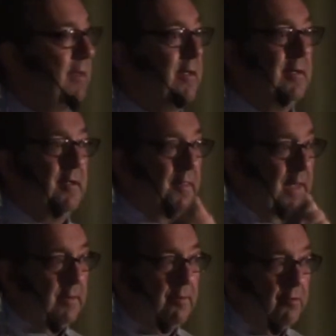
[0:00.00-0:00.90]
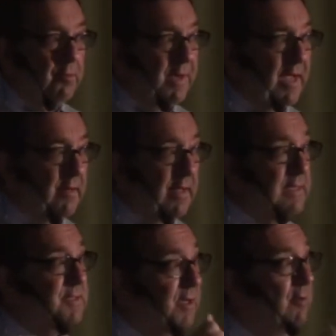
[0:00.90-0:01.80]
That group is
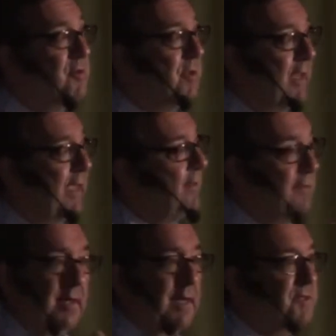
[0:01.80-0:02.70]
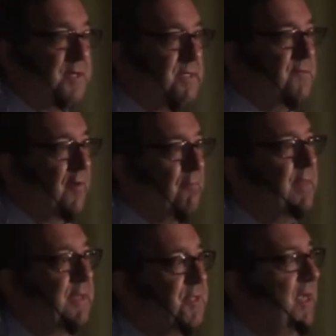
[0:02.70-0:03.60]
usually not just from the
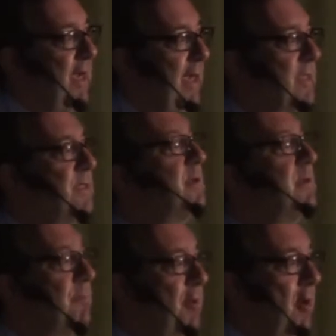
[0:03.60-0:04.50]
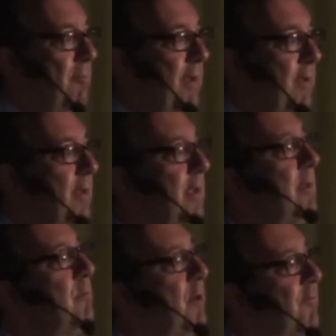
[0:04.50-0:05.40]
GIS department, but
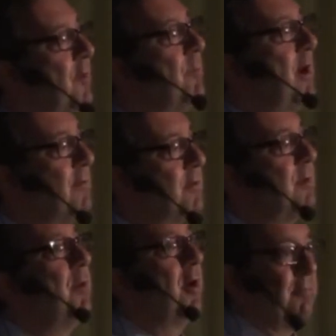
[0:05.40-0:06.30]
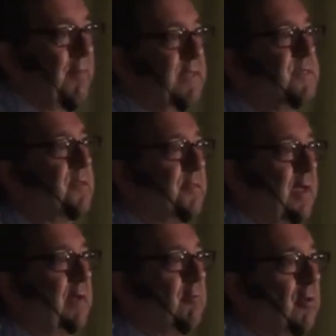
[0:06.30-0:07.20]
from other departments that will
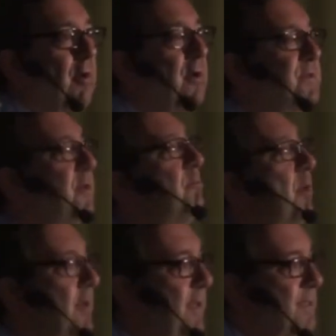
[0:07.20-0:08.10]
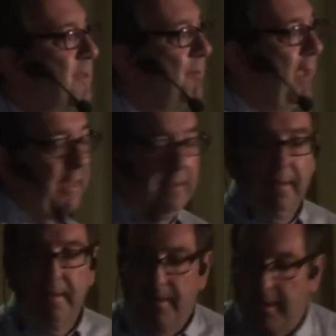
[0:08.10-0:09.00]
also participate
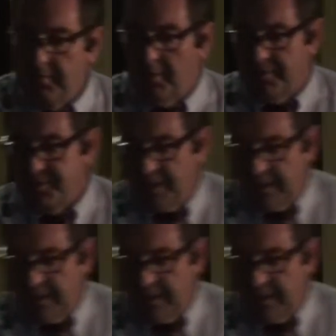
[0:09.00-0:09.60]
in ArcGIS